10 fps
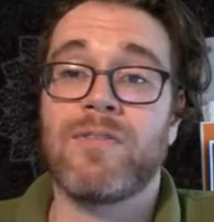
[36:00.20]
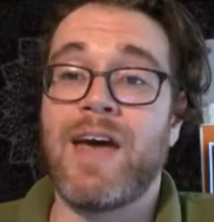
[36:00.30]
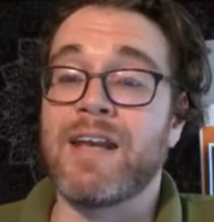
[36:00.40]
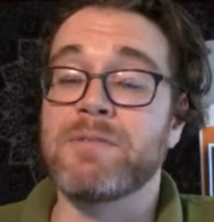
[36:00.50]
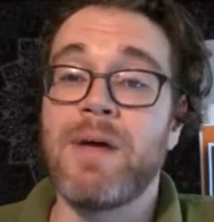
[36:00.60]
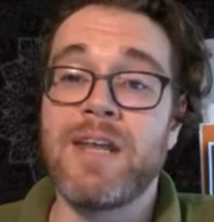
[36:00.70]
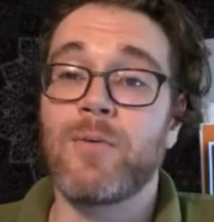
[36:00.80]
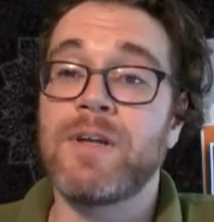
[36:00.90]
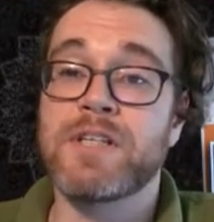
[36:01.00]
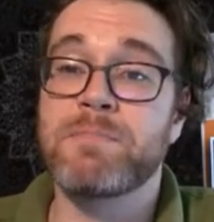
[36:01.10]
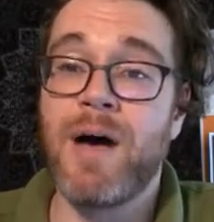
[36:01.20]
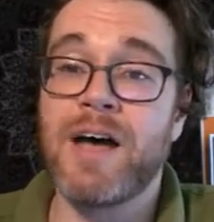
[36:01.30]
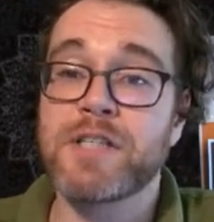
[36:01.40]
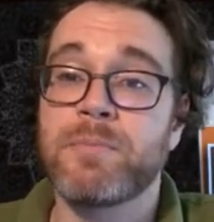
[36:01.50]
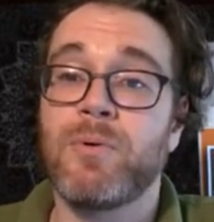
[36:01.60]
that as many greens as
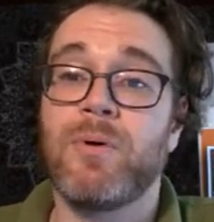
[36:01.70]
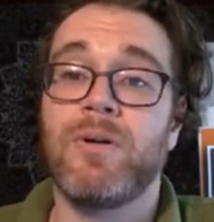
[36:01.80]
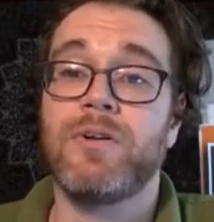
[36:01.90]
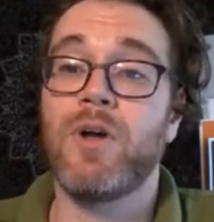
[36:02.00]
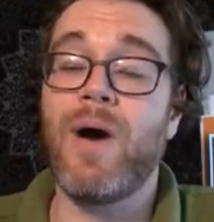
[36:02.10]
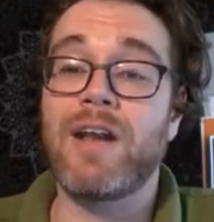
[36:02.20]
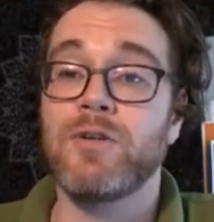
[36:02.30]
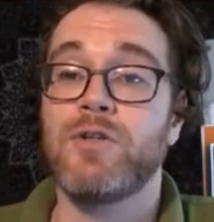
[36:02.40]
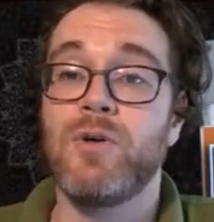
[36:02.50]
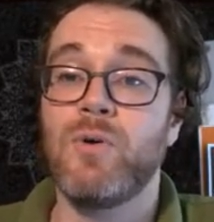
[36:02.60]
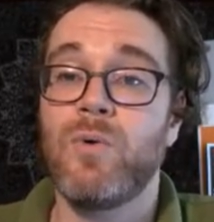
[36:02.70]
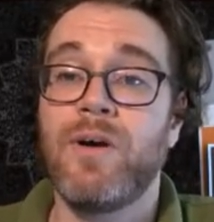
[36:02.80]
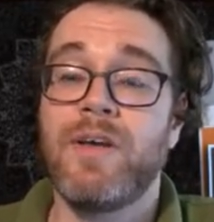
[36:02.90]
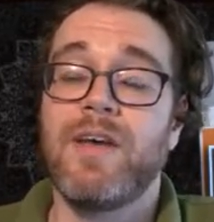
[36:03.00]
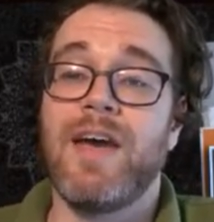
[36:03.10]
possible know how to do.
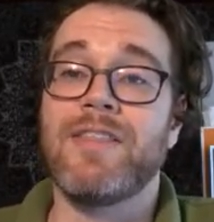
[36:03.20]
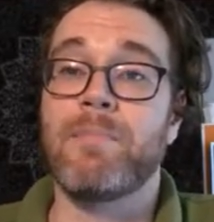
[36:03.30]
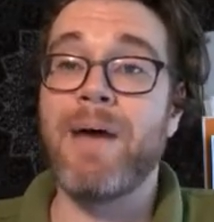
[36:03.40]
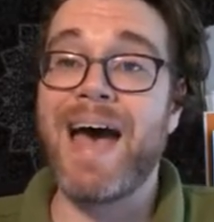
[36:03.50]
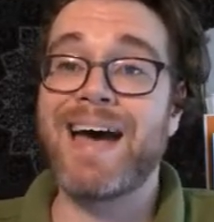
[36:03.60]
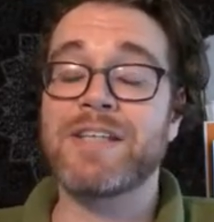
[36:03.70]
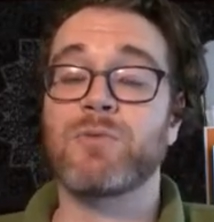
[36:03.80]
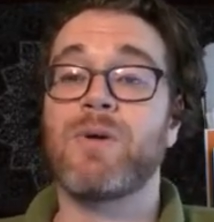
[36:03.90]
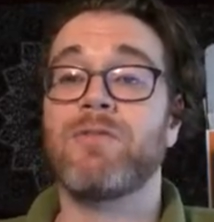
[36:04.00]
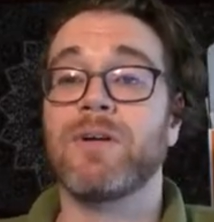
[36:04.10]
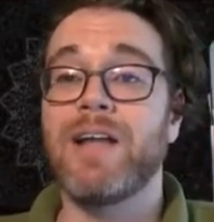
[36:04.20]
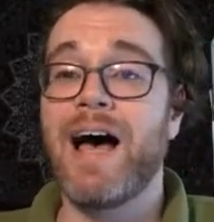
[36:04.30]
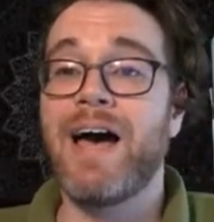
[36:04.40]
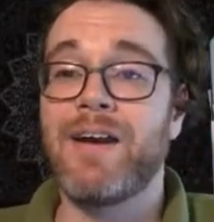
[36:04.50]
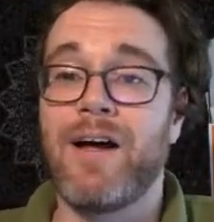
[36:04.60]
In the past, we've
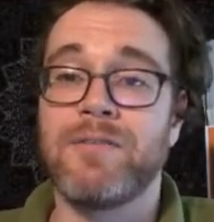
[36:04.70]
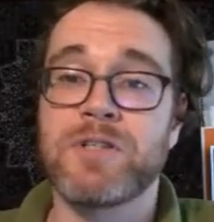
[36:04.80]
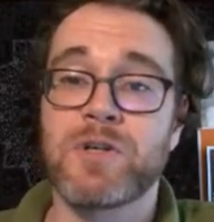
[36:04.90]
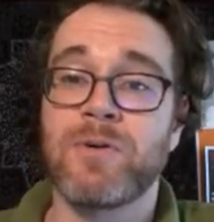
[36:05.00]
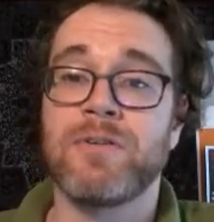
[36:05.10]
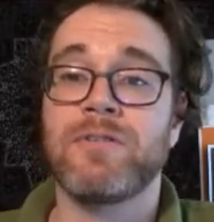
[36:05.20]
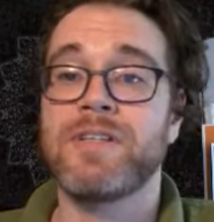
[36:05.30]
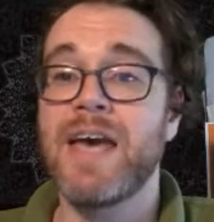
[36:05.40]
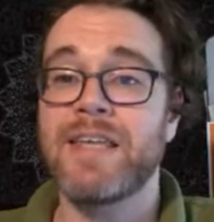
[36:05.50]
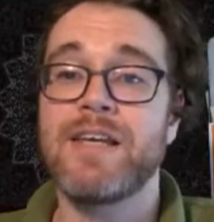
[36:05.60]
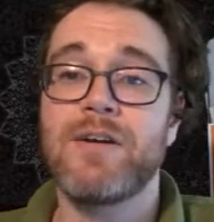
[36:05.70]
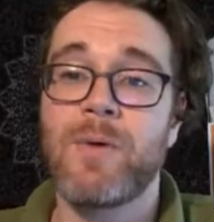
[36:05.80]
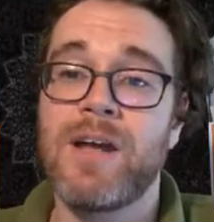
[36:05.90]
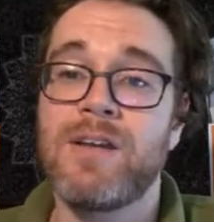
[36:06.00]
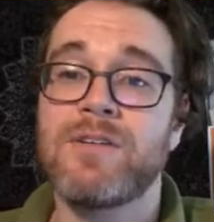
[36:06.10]
relied on certain techie
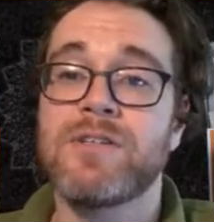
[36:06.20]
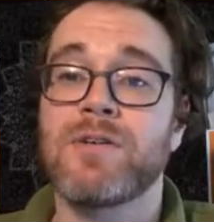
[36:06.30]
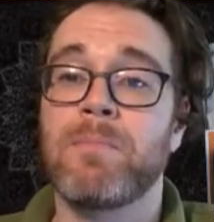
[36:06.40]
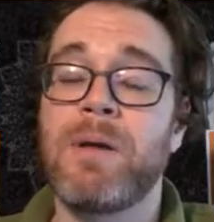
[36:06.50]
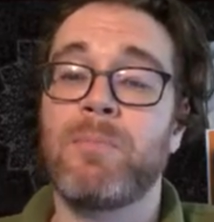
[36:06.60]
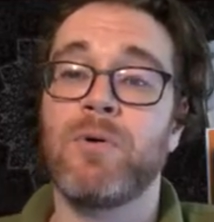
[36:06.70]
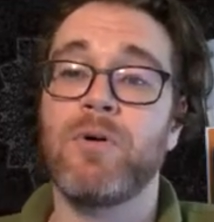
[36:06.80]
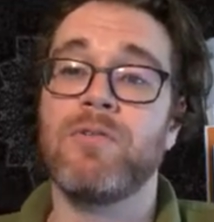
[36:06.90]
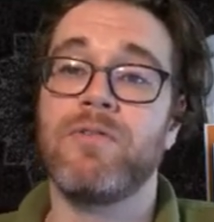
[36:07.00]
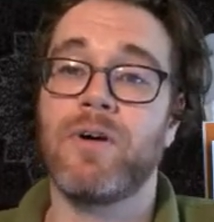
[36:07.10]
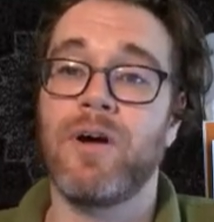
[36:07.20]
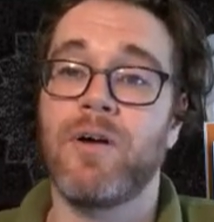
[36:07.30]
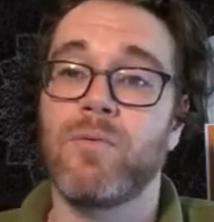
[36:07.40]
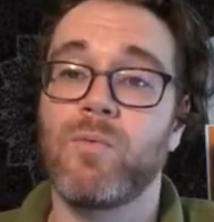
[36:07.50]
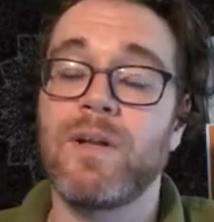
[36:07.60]
greens or people who've
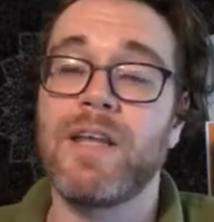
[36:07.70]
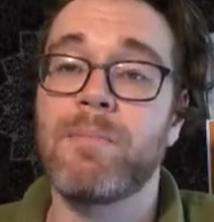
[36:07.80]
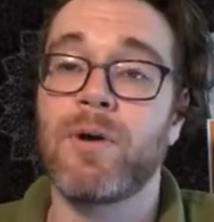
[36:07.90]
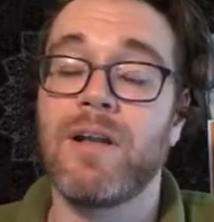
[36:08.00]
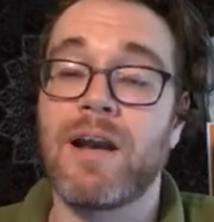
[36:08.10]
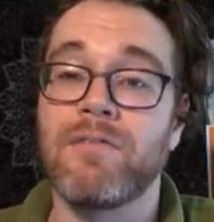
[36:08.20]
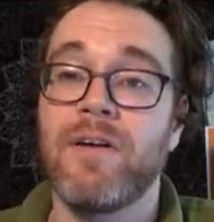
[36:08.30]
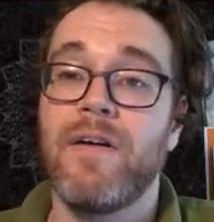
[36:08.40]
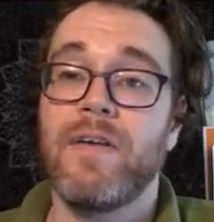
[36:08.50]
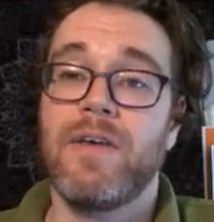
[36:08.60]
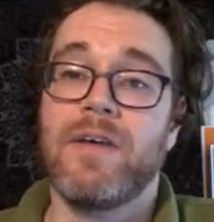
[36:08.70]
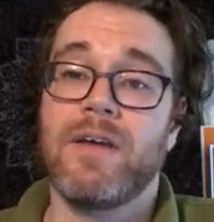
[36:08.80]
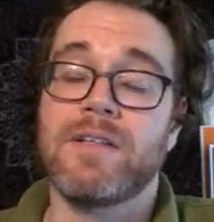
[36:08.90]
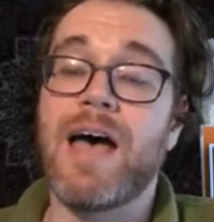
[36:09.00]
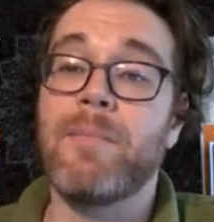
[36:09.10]
really put a lot of
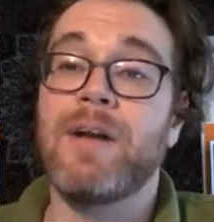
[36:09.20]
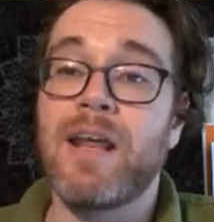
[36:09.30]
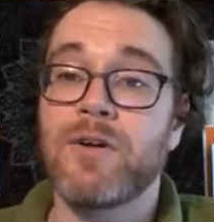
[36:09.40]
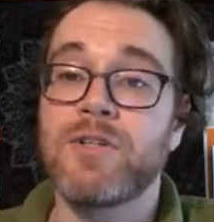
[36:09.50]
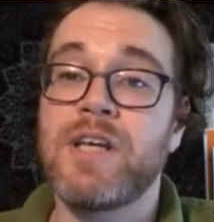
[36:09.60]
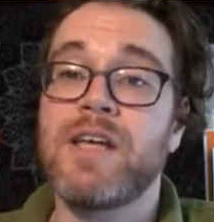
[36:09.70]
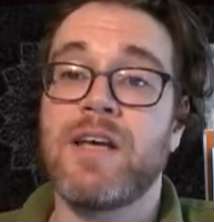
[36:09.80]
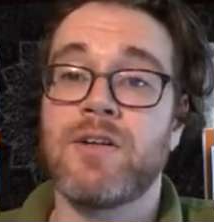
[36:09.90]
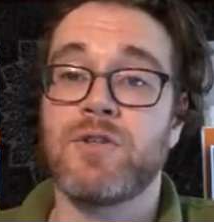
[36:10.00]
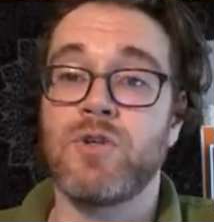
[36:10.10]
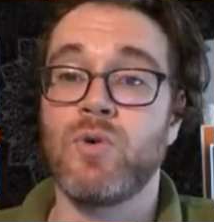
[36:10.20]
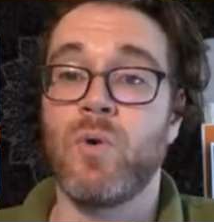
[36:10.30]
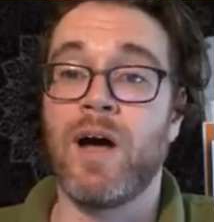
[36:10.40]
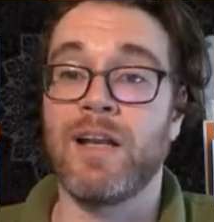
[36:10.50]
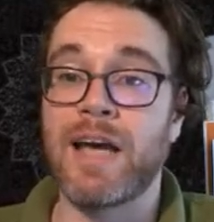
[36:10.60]
time and energy
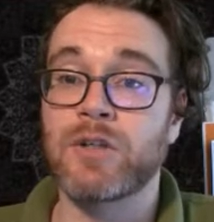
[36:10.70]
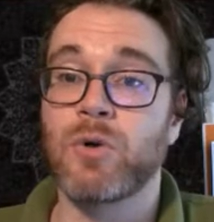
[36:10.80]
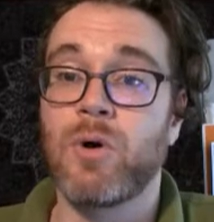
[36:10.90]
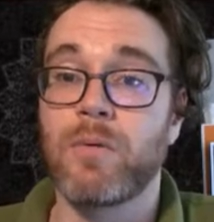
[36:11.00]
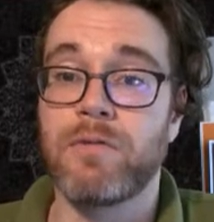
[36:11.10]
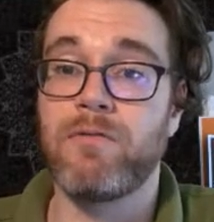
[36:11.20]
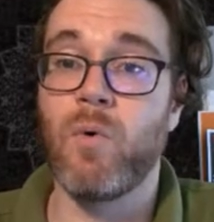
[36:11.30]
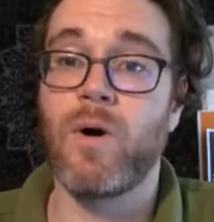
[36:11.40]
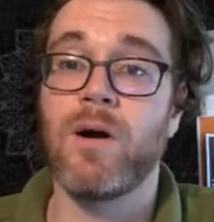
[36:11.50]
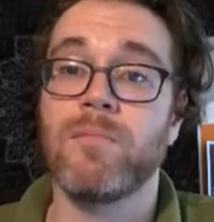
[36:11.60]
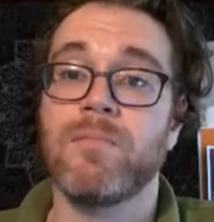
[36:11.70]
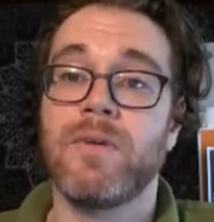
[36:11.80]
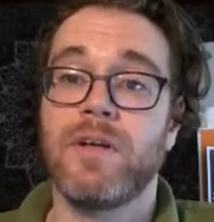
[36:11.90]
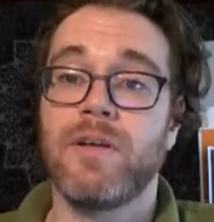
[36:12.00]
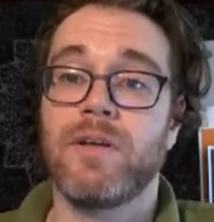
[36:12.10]
into electoral reform
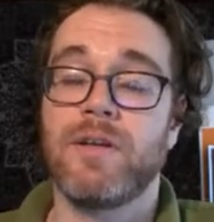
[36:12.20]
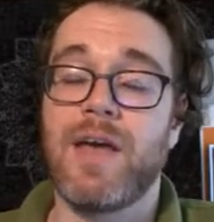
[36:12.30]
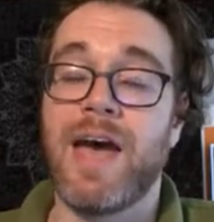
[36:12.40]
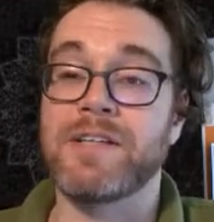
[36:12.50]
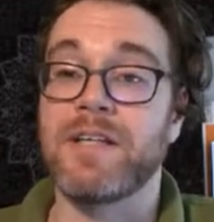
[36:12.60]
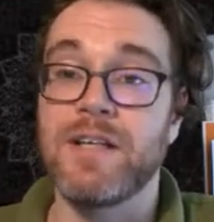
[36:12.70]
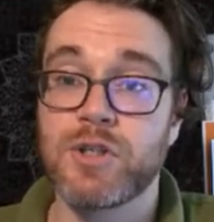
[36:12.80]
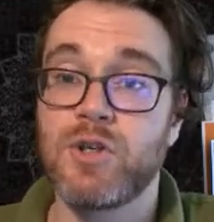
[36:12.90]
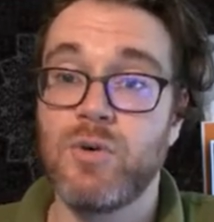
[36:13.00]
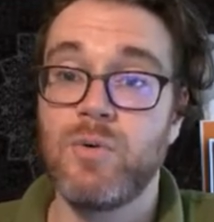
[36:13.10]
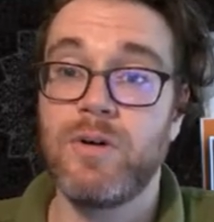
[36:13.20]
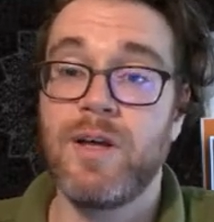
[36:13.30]
as an issue.